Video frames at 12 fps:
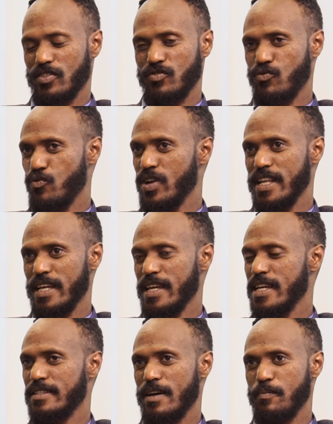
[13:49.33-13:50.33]
just really
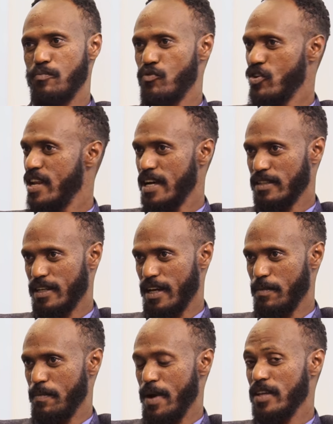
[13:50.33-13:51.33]
he's a brilliant guy
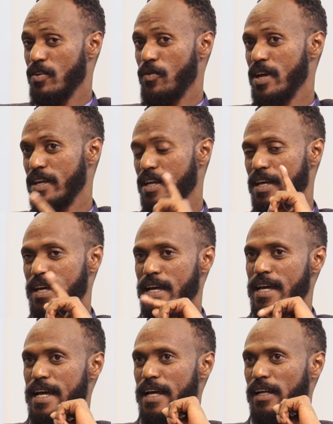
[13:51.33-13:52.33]
by the way
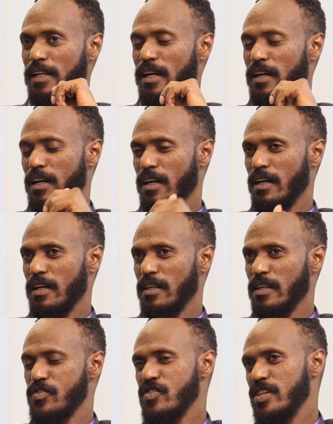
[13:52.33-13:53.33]
uh,
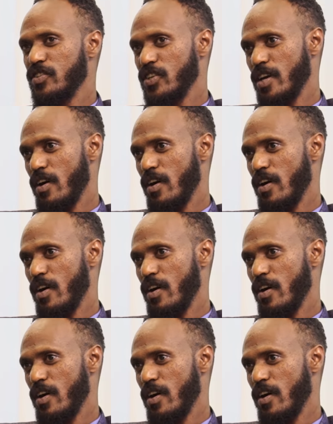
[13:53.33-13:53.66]
Nietzsche